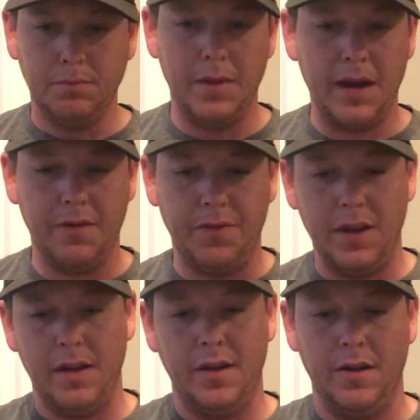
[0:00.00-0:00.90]
main
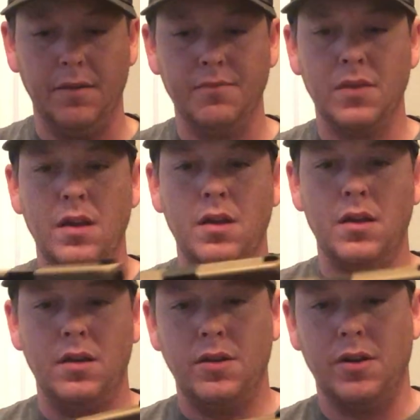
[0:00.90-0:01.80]
event here,
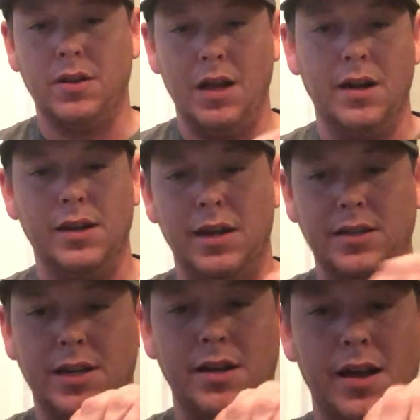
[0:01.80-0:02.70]
your Glock
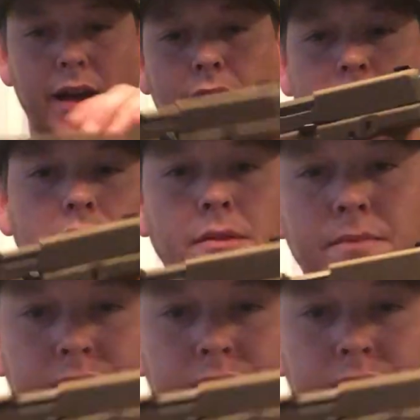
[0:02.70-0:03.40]
19X.